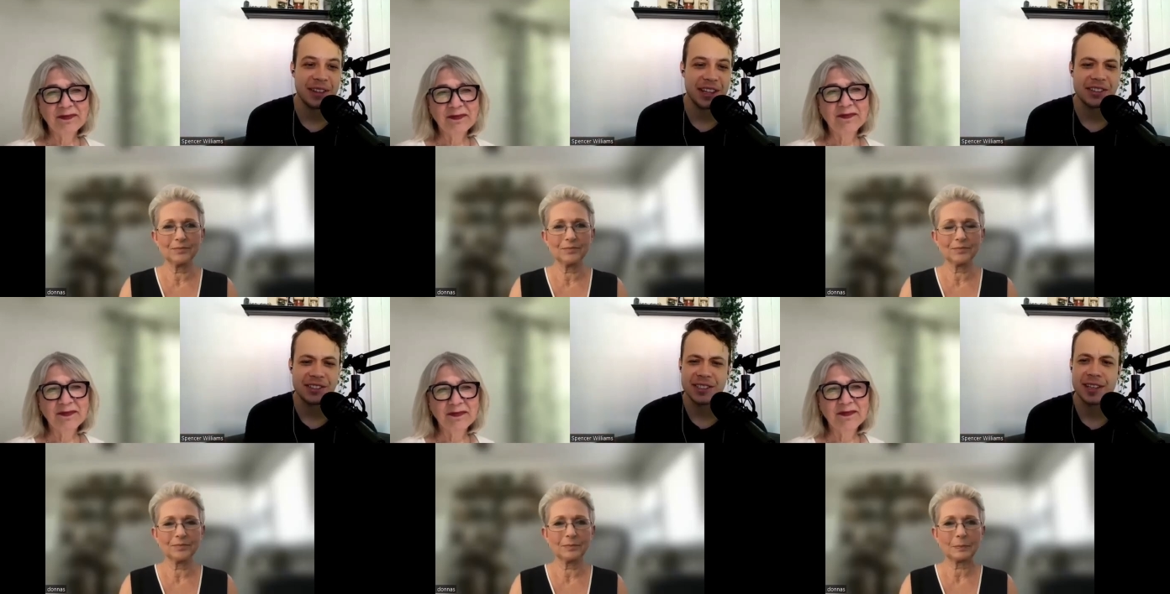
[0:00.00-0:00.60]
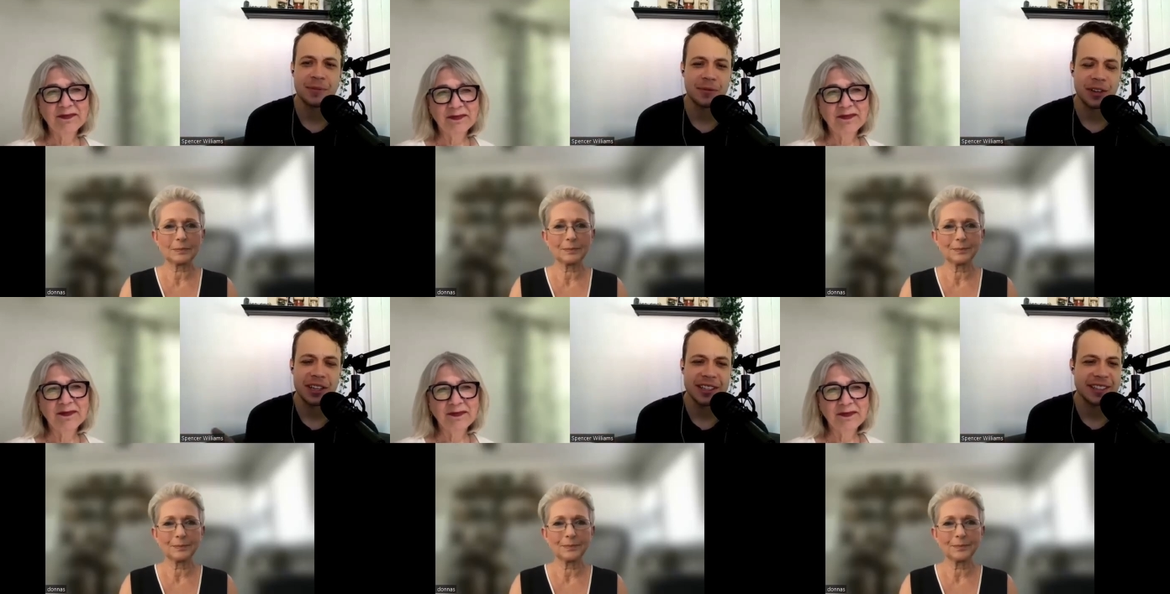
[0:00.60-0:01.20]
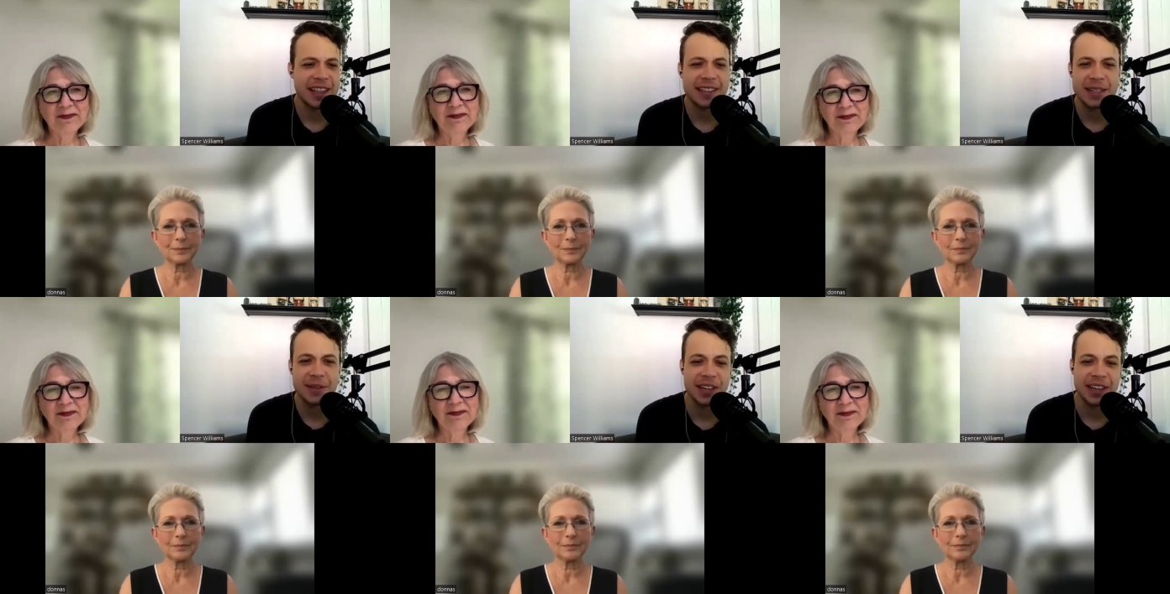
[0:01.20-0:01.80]
Speaker 1: that relationship where you could
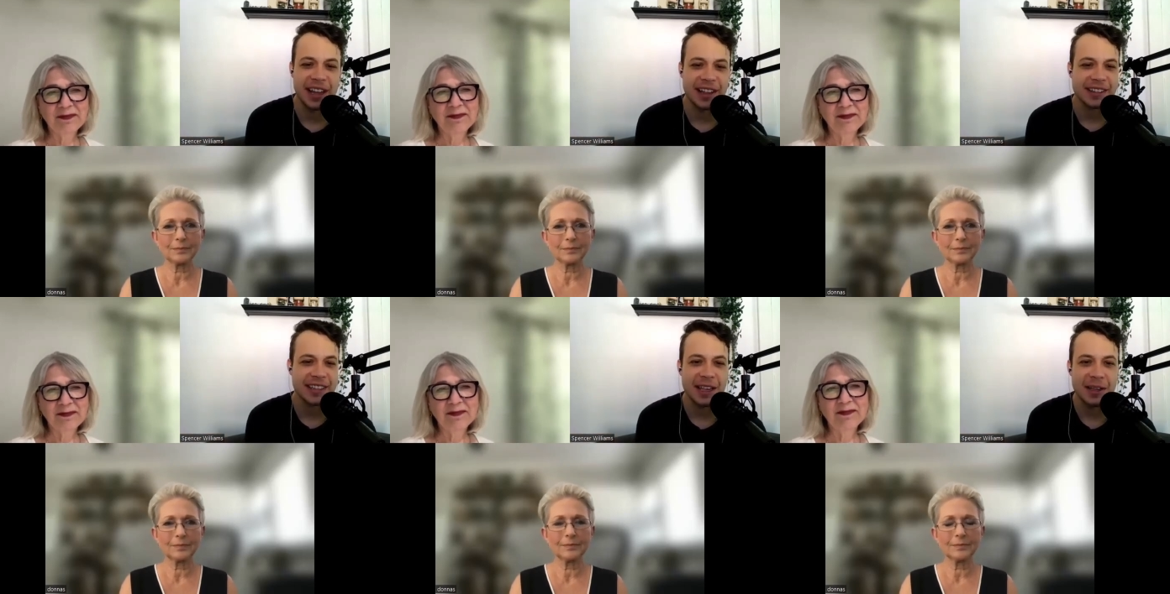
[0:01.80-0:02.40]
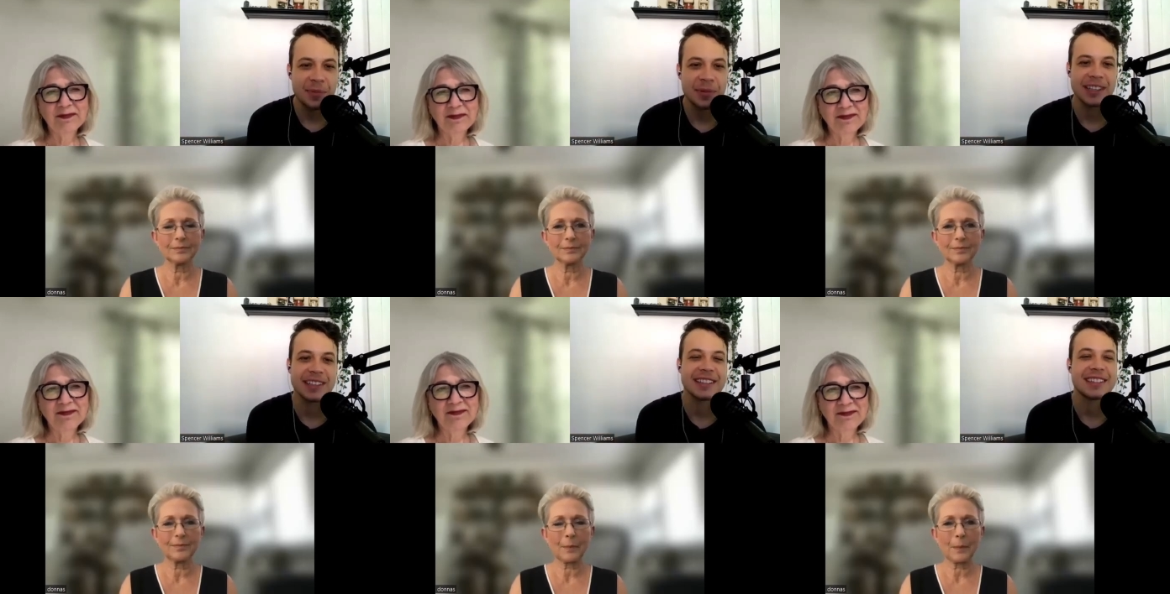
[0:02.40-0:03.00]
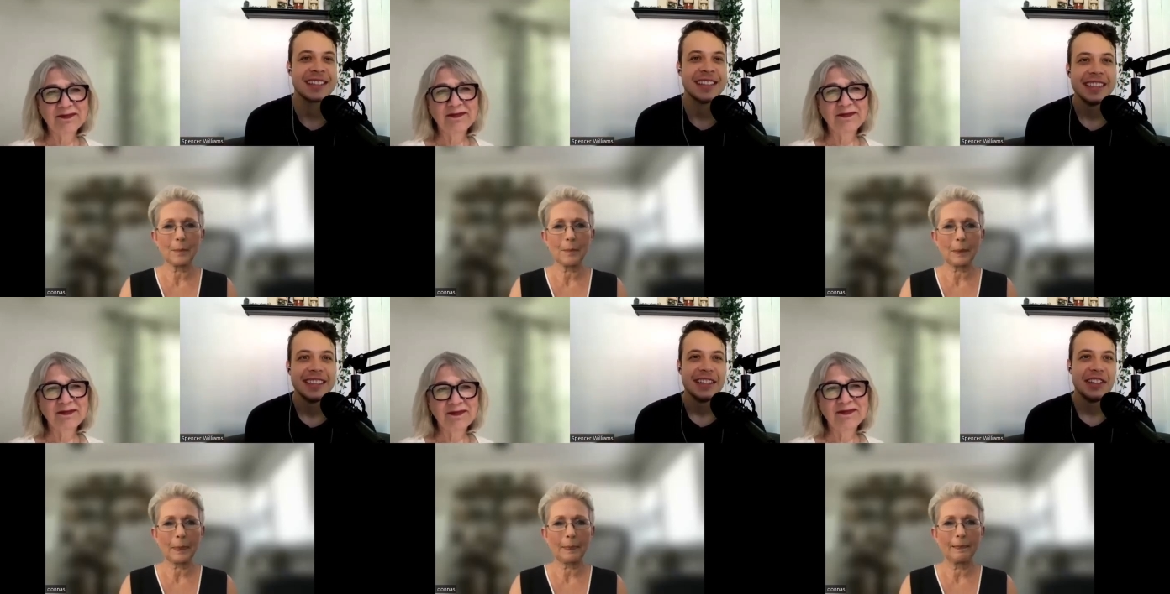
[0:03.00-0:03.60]
text someone and ask help because it's
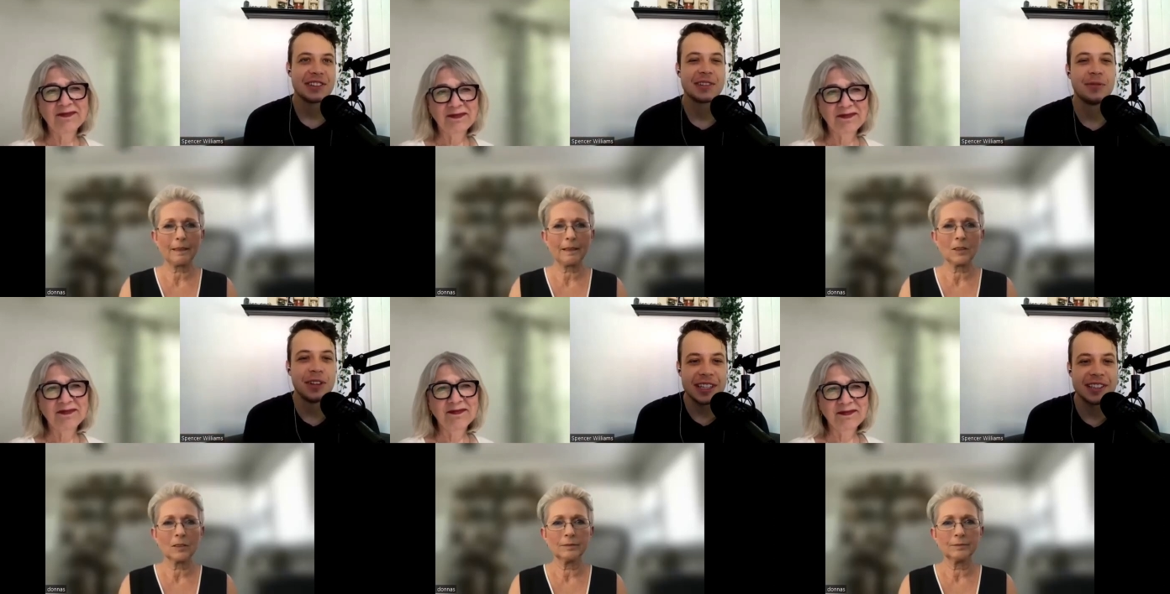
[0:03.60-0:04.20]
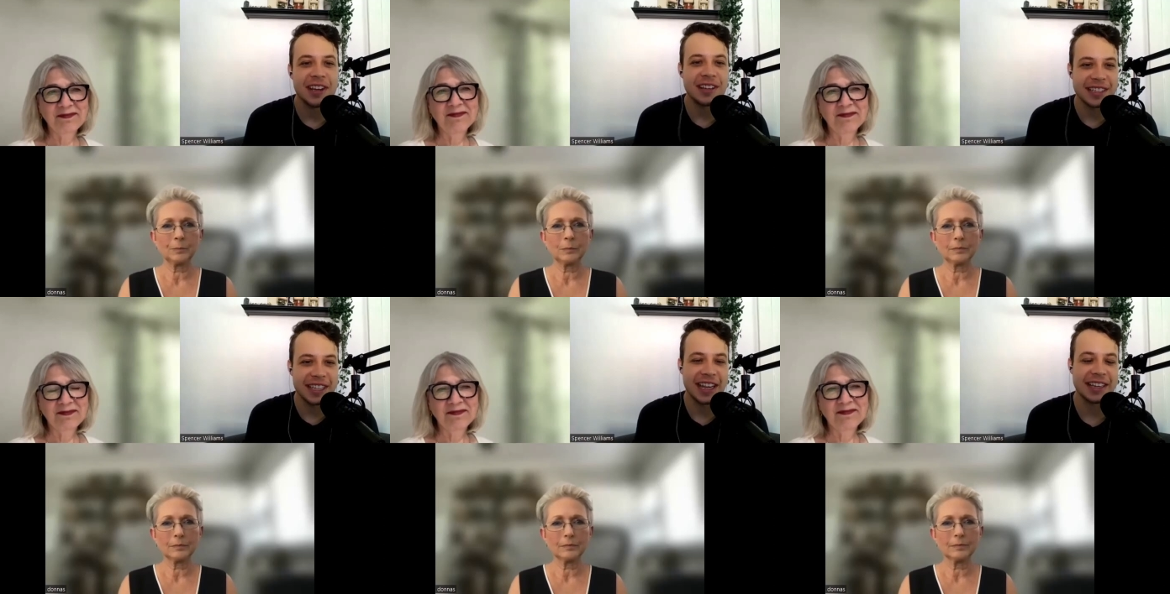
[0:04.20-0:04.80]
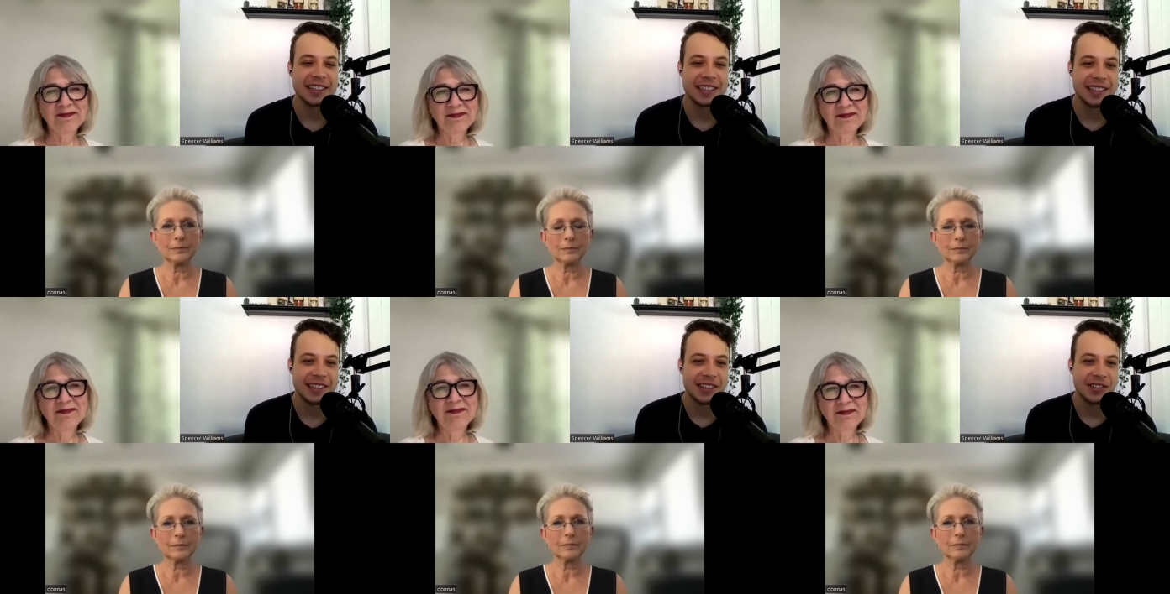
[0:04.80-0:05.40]
it's a really daunting gain into
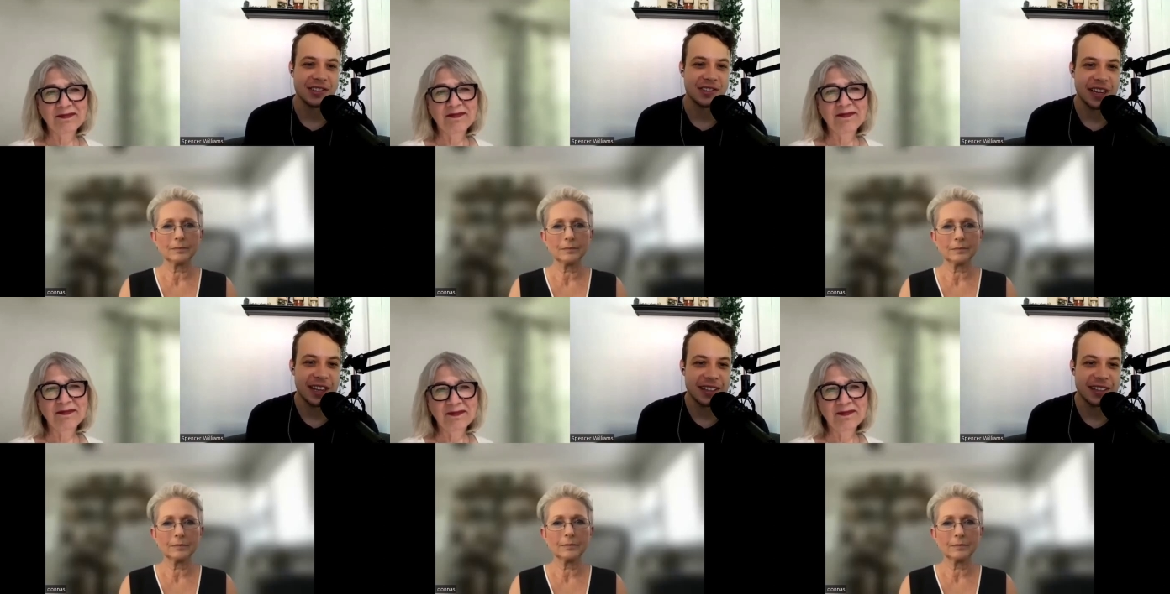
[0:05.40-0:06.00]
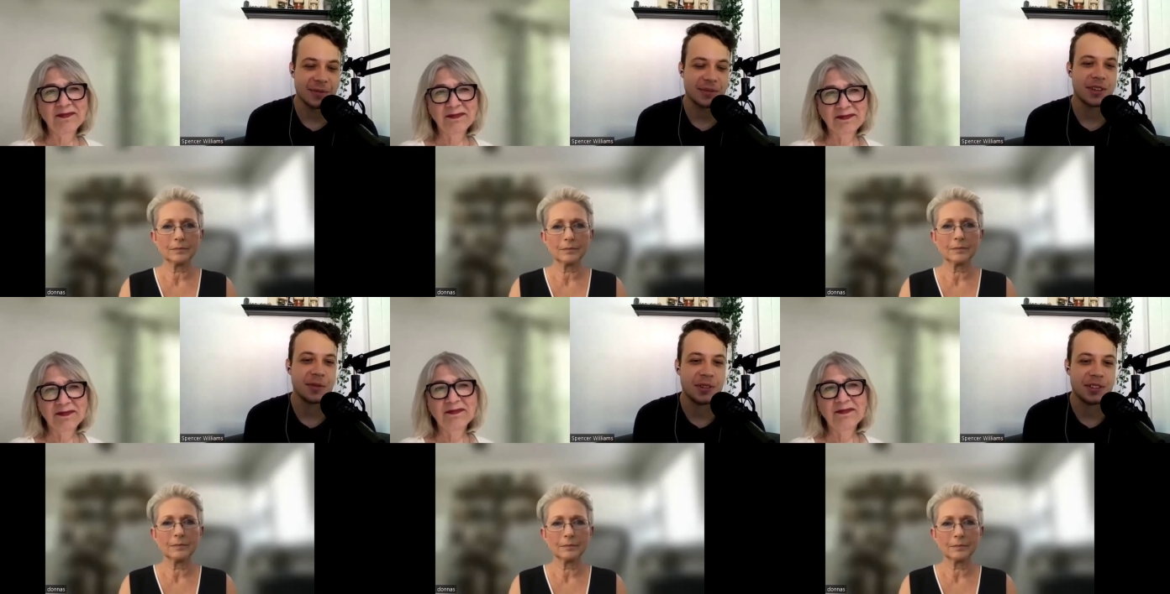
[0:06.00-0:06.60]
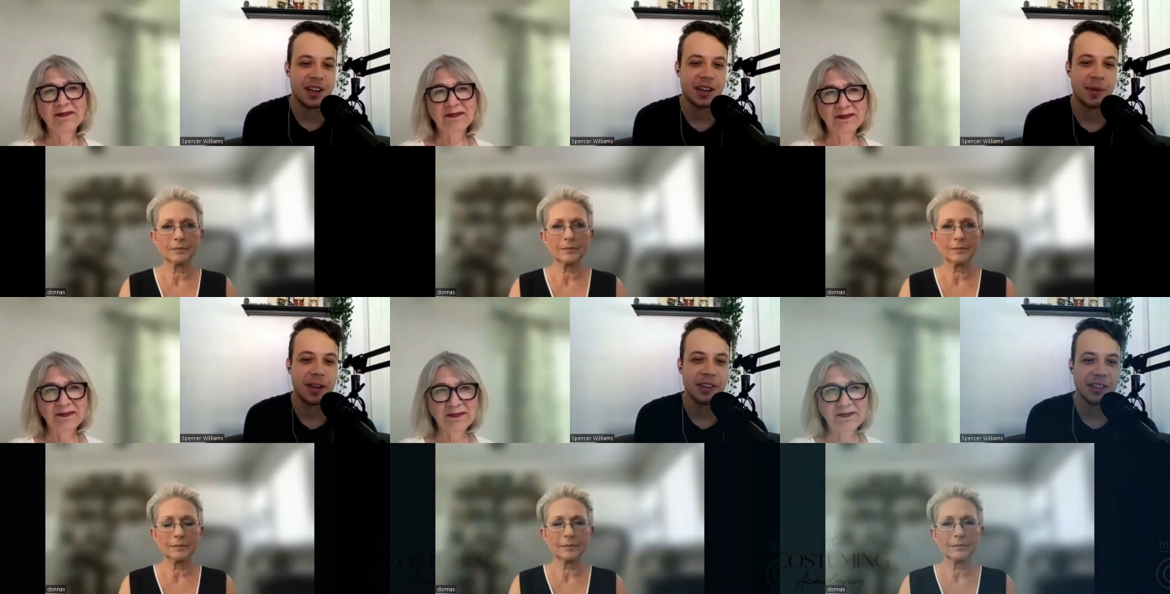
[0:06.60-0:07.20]
this industry, as I'm sure we'll
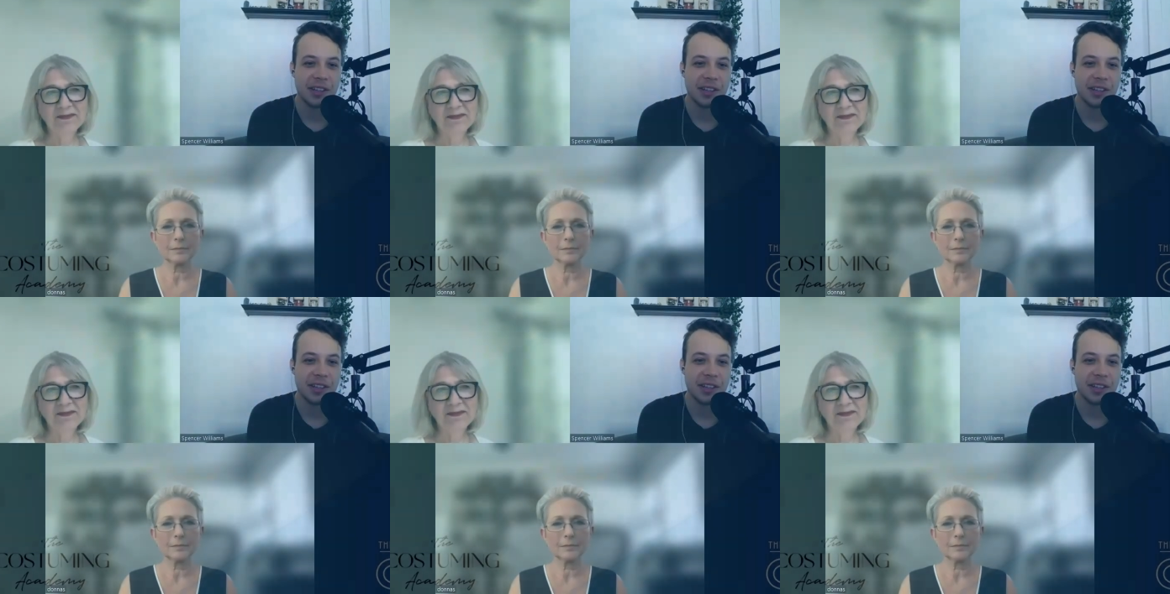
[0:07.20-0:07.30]
talk about